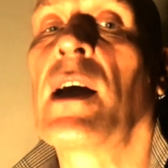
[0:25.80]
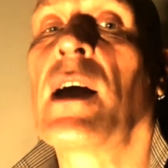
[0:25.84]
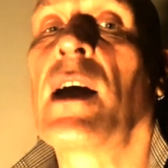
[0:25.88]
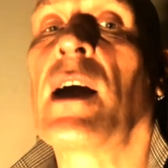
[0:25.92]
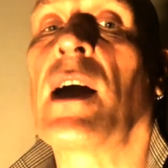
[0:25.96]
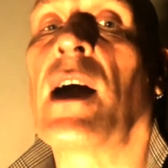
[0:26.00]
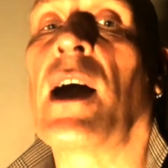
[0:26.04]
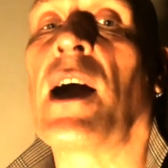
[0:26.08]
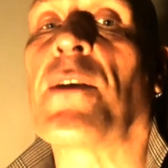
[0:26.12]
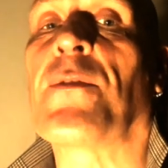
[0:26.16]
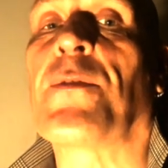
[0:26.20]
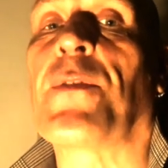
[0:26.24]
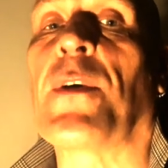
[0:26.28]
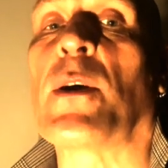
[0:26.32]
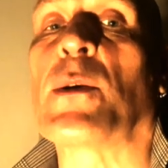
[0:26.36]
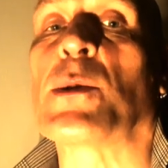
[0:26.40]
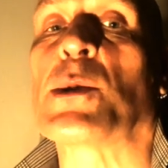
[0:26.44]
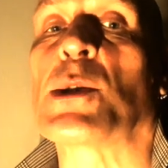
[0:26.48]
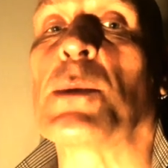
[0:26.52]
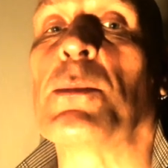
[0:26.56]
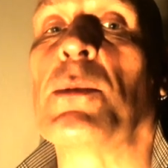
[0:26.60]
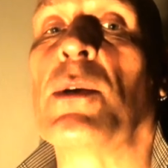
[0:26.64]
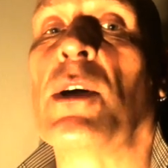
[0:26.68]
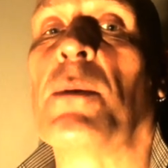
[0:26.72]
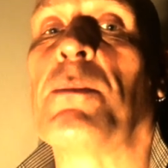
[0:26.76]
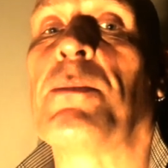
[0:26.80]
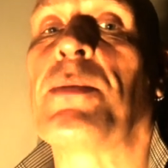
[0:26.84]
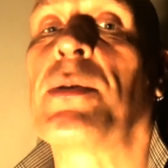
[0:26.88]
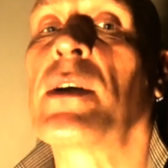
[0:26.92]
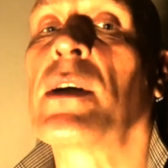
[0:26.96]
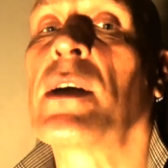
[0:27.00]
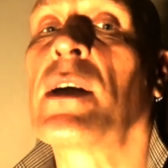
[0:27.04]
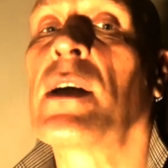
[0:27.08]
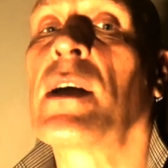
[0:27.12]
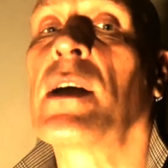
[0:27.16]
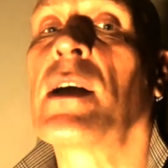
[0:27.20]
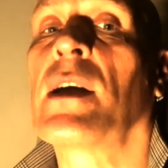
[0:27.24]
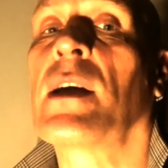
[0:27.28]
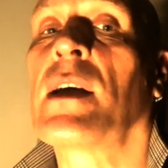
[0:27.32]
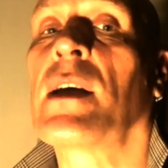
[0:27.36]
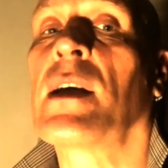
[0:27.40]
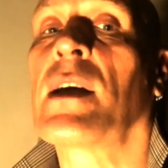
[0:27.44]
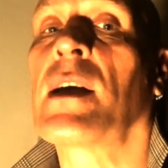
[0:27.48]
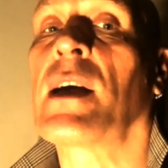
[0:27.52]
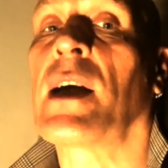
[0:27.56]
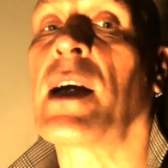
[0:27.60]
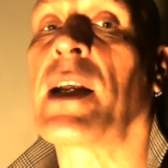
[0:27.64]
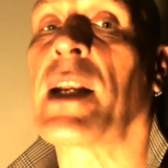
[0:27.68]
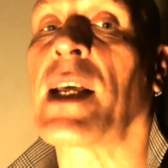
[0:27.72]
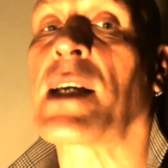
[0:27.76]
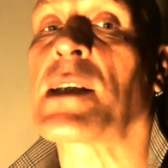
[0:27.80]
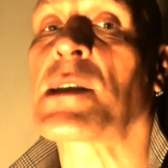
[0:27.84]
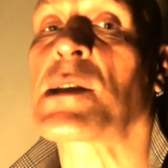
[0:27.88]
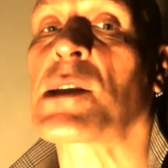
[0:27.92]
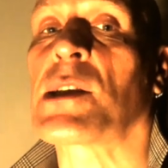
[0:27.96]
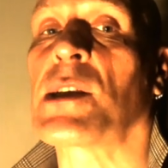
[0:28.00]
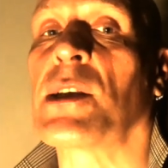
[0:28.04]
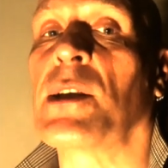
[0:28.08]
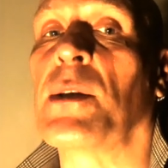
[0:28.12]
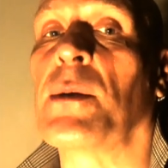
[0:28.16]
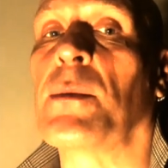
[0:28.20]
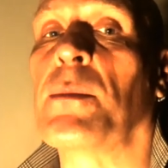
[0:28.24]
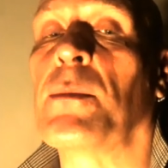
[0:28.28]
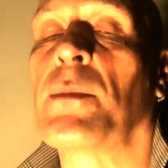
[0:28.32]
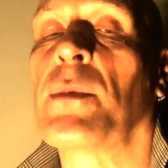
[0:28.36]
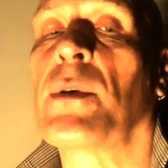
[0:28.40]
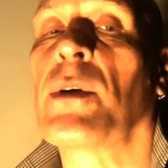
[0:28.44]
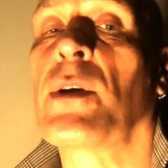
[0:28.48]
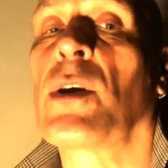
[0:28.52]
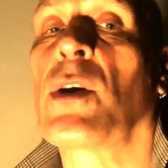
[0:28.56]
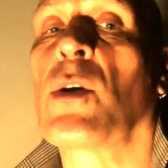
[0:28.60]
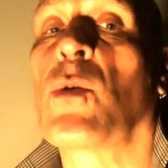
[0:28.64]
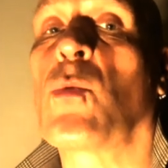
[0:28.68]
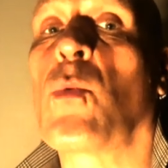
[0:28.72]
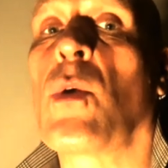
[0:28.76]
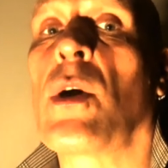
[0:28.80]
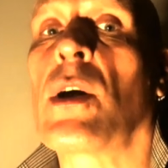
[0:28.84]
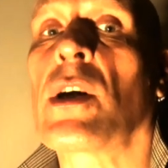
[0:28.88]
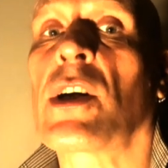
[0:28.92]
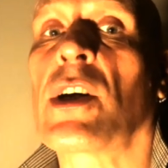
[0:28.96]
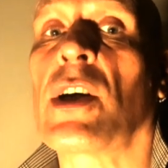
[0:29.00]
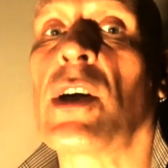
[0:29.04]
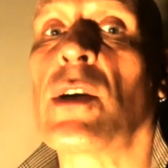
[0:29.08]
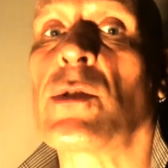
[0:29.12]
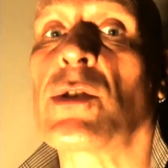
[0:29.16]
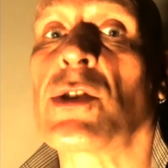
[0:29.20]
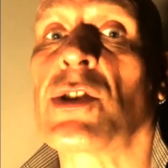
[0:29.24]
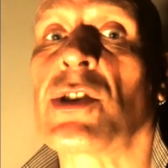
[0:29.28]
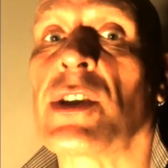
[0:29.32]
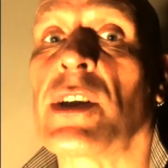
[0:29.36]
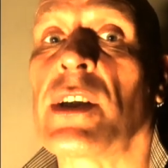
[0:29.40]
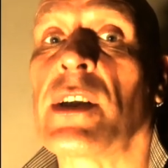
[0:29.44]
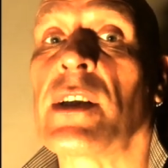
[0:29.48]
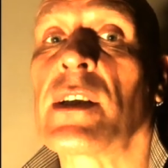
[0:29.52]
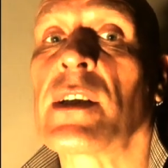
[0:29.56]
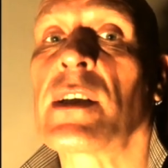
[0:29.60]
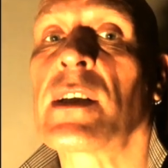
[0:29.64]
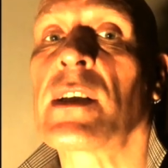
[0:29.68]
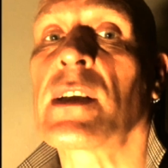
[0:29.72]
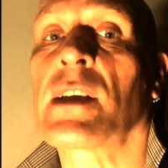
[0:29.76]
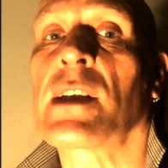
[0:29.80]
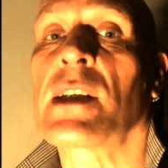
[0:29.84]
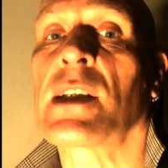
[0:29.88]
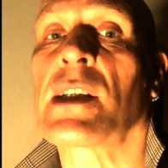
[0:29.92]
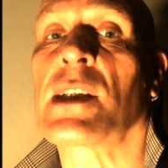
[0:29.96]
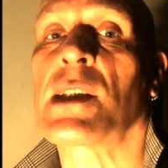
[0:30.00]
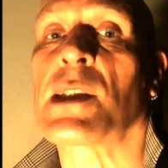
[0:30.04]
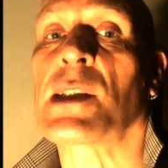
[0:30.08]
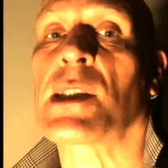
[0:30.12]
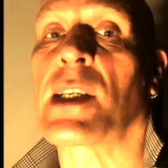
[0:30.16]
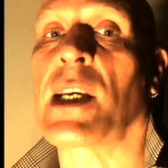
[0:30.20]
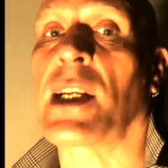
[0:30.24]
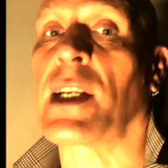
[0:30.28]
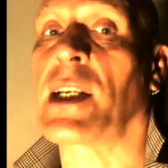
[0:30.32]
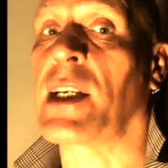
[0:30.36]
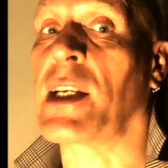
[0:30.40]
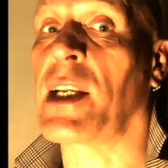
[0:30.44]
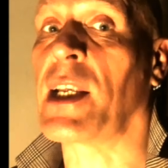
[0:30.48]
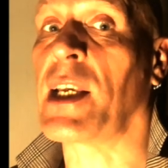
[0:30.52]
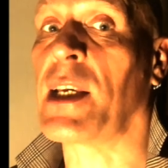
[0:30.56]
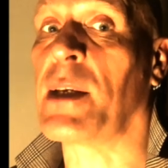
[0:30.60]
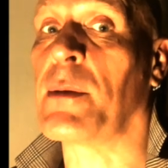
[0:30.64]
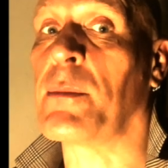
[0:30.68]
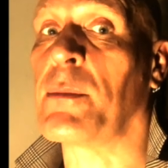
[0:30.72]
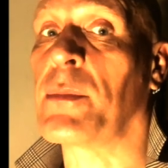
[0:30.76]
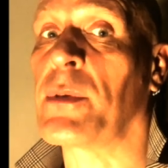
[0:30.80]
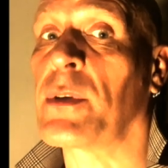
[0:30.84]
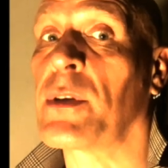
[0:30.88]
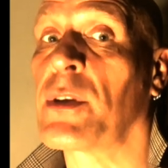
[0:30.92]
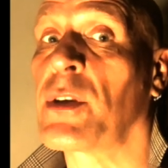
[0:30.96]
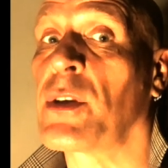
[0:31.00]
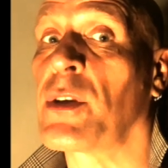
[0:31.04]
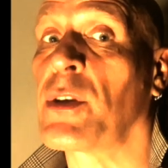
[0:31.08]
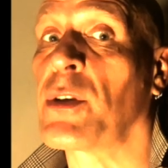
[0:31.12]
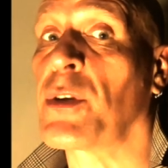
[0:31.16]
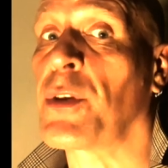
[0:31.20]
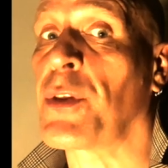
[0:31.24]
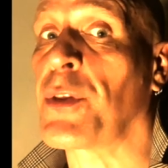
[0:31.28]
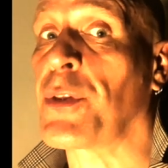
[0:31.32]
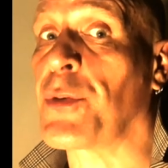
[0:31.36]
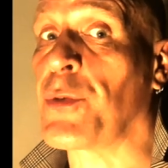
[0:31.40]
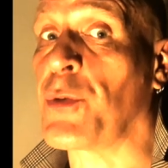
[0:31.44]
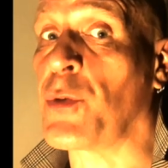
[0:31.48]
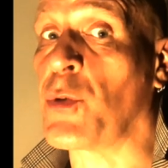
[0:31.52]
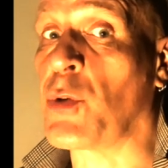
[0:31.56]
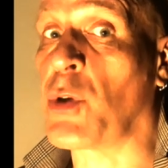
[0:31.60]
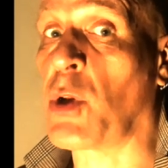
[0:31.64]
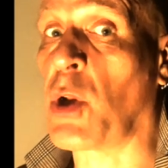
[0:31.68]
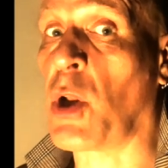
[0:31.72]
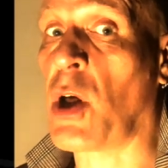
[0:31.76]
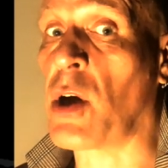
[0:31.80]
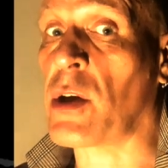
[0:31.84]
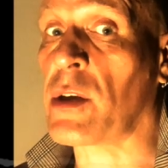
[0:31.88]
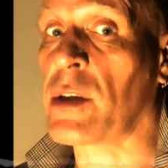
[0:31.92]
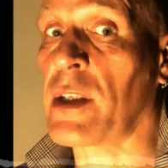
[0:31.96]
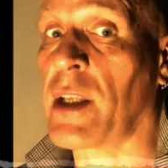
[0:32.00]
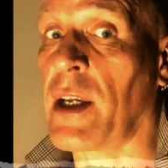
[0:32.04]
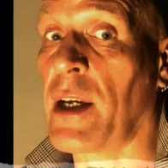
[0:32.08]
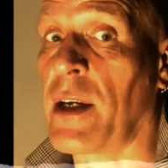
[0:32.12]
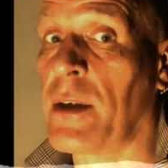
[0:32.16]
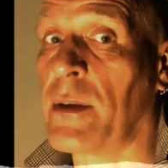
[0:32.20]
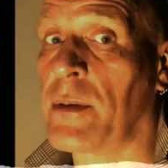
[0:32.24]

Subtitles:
I phoned him up and asked him what culture is getting him through the lockdown.